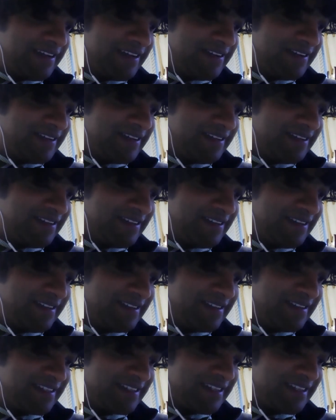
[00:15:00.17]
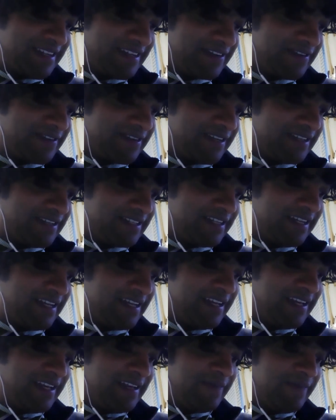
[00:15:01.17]
and it's just kind of crazy.
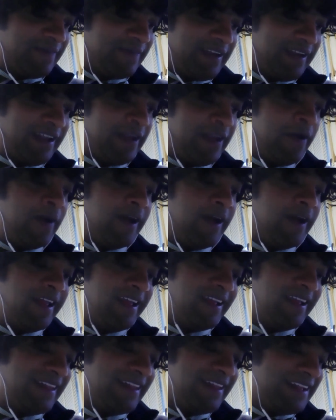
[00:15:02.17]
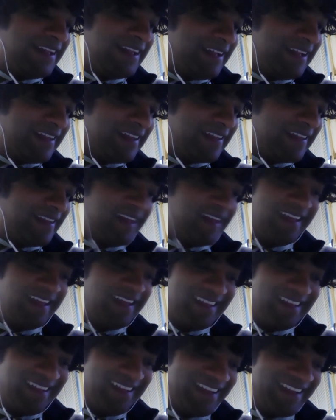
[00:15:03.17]
But anyway,
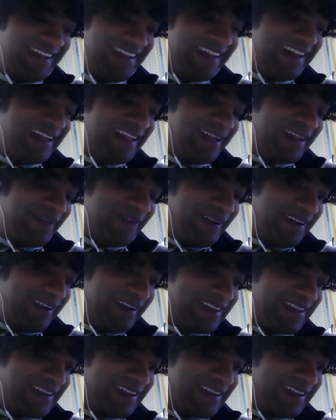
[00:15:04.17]
it